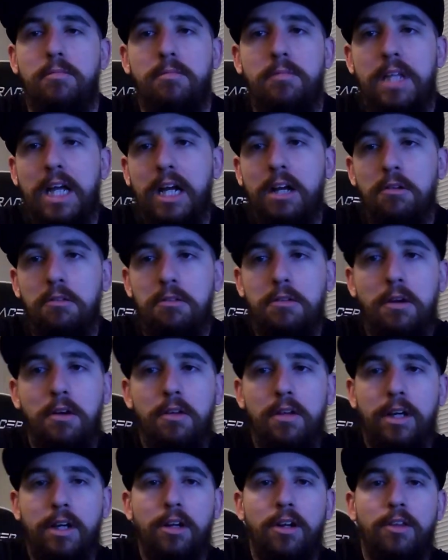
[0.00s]
they're gonna
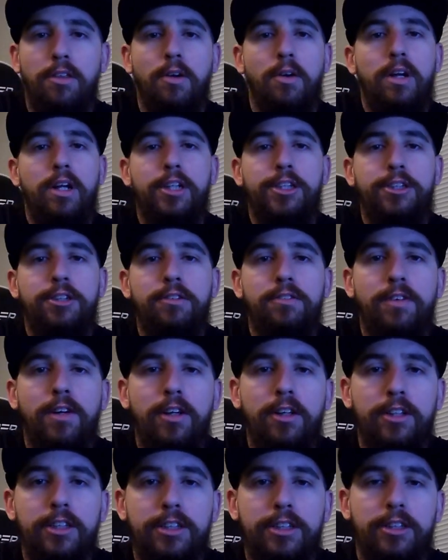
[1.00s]
throw it at you
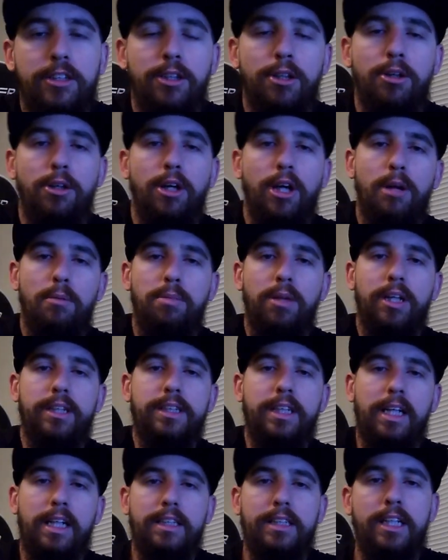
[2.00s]
first. And
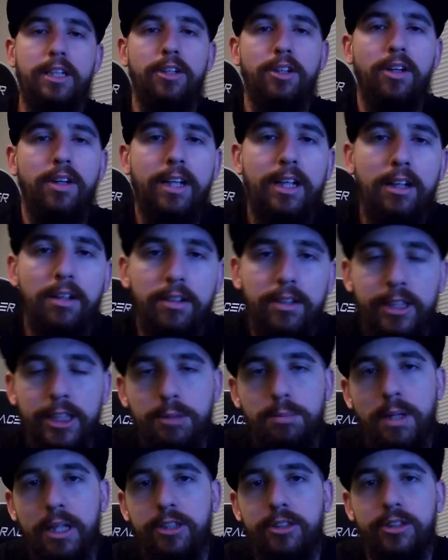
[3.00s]
plus, like I said, you're gonna get on the
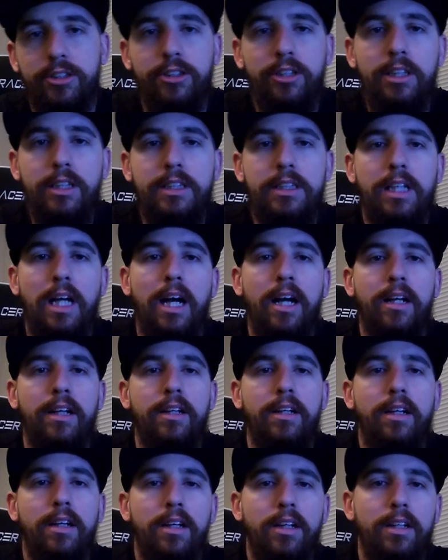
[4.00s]
dispatcher's good side.
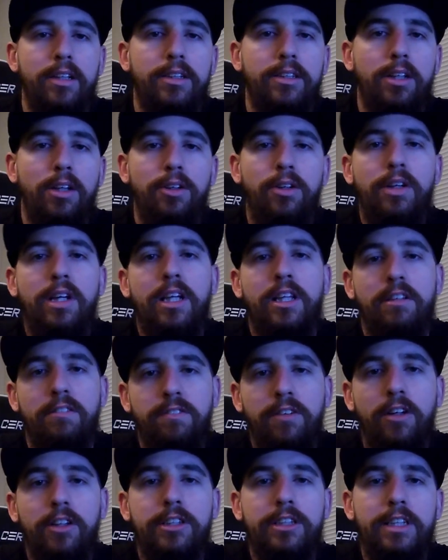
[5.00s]
So you get the
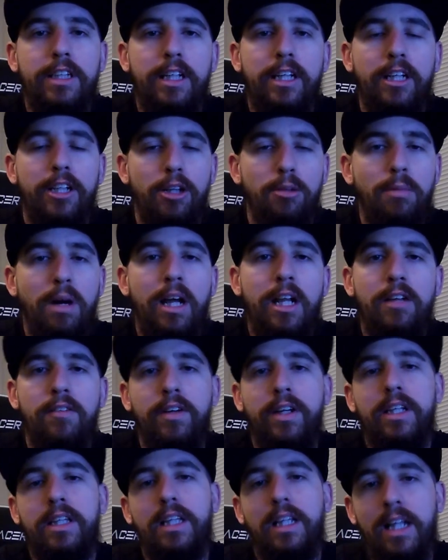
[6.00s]
first ticket, you might
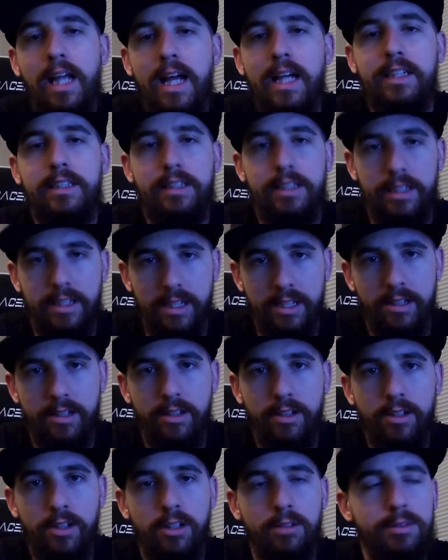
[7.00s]
even get the last ticket.
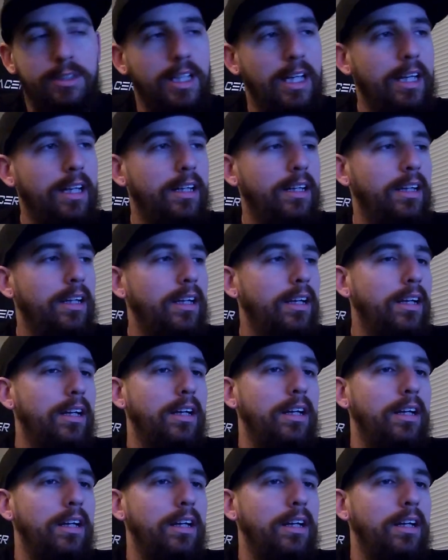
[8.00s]
You know what I'm saying?